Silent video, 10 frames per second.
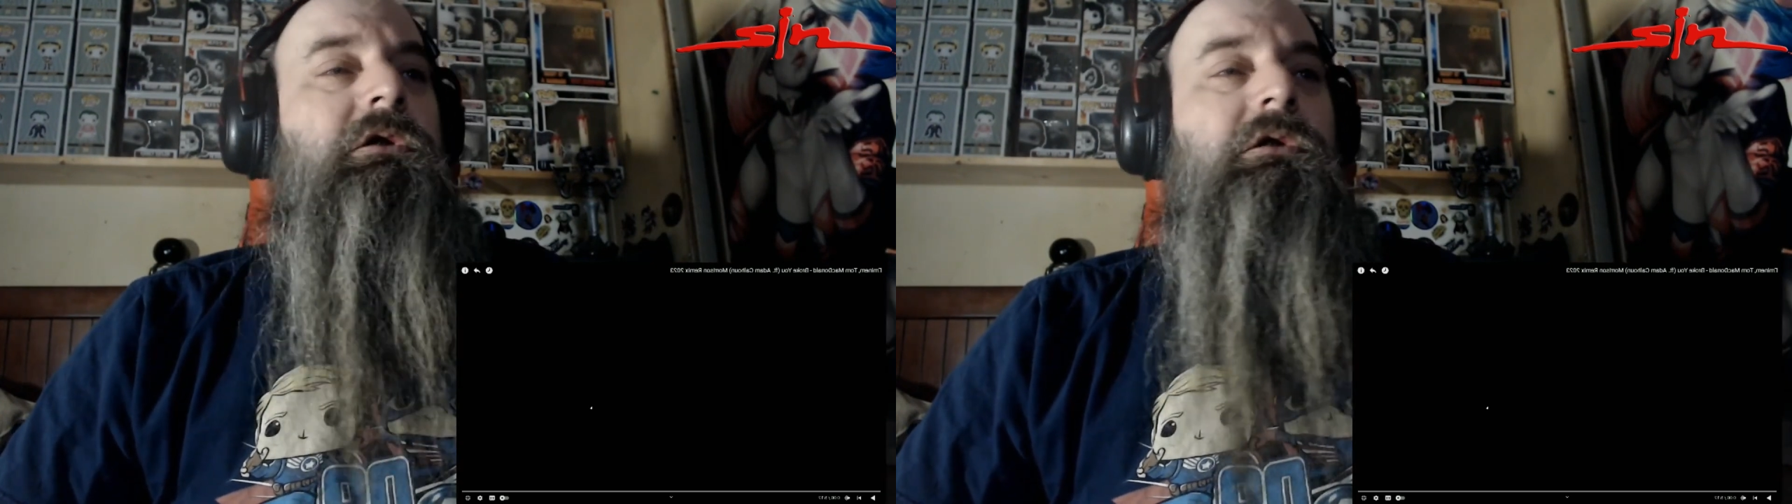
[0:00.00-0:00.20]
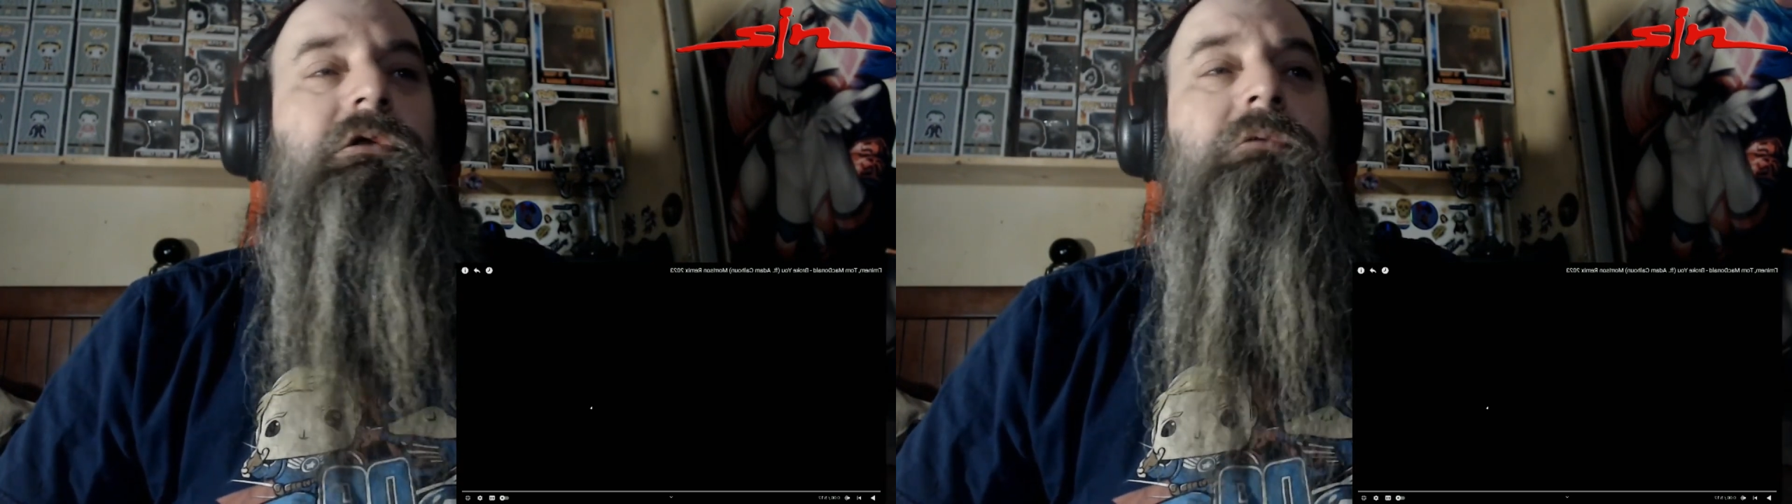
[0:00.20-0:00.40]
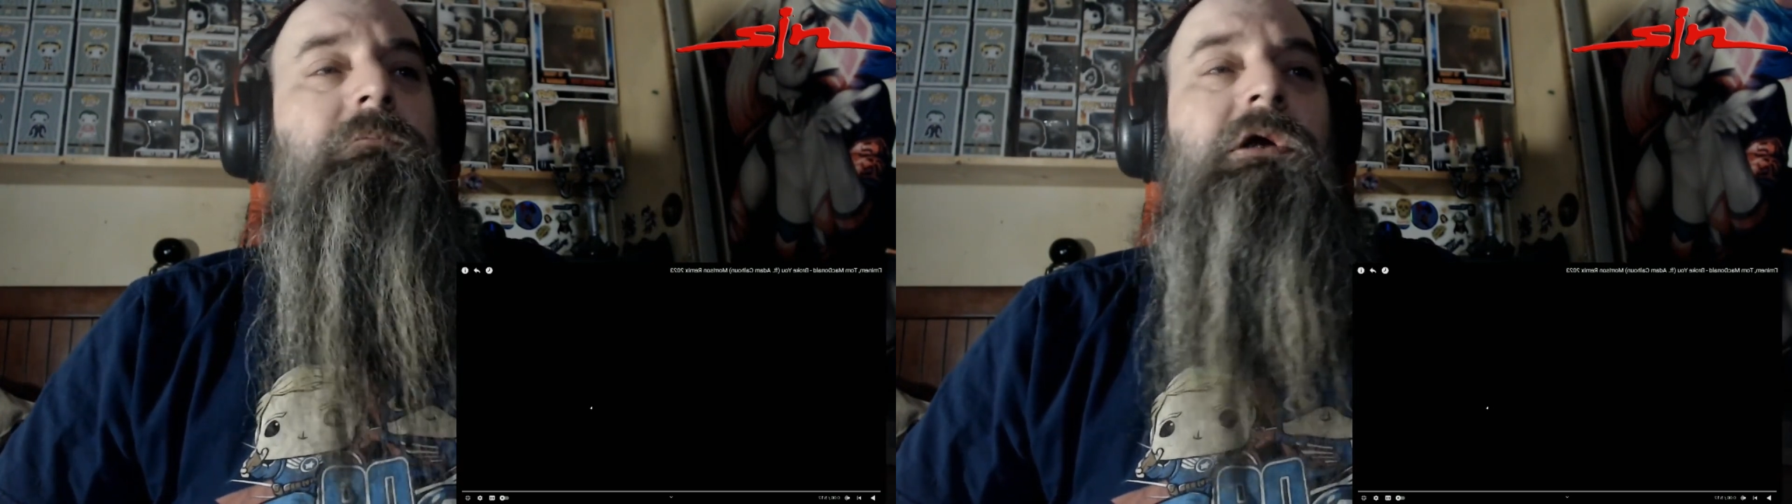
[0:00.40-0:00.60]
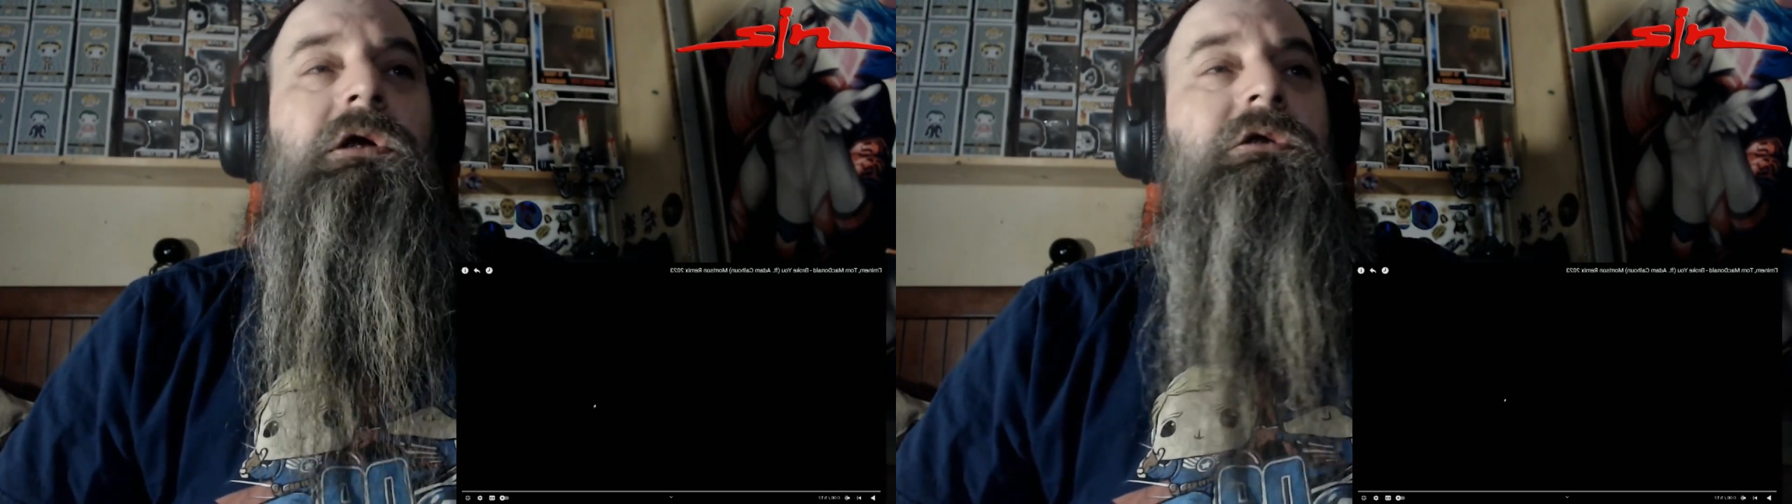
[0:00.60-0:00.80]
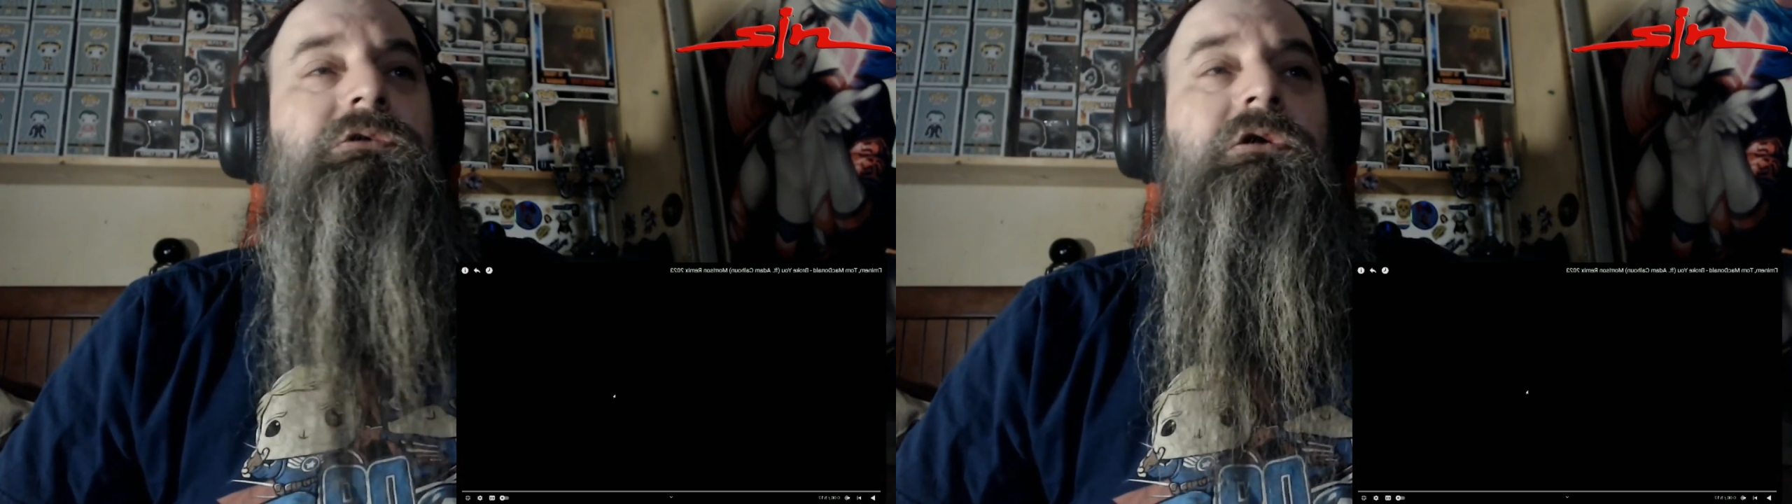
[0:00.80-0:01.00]
The man
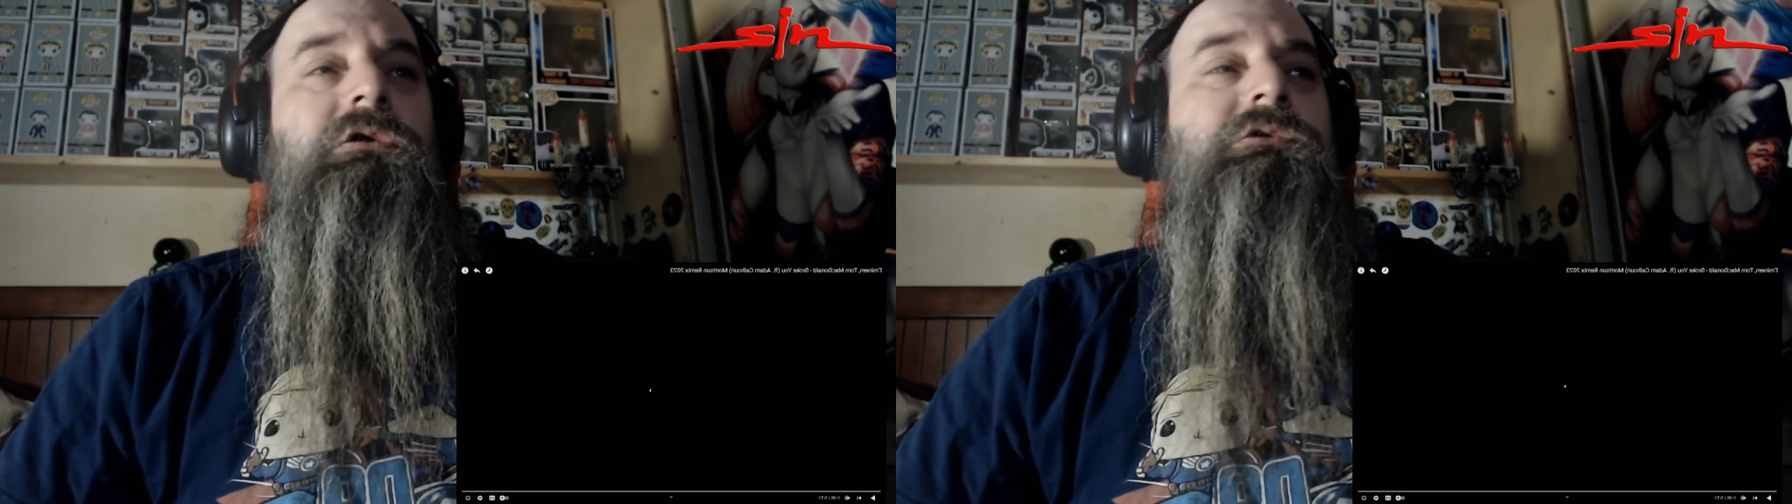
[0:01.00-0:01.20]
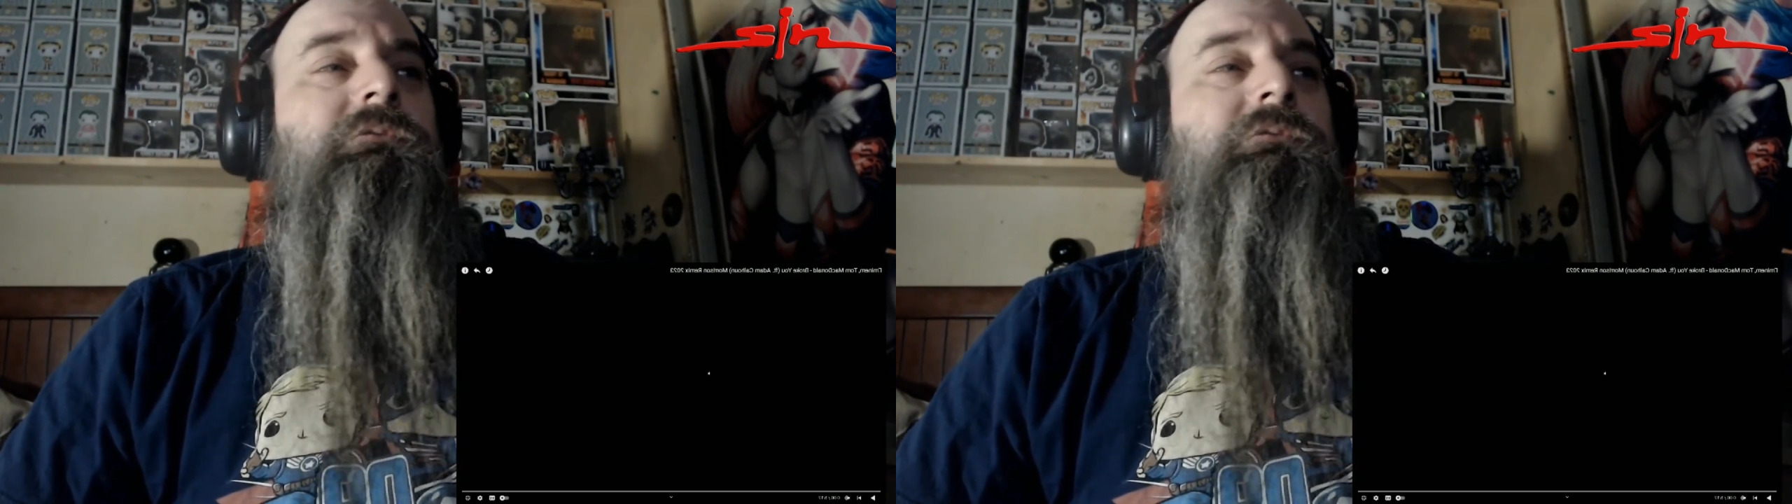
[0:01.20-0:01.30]
is awesome.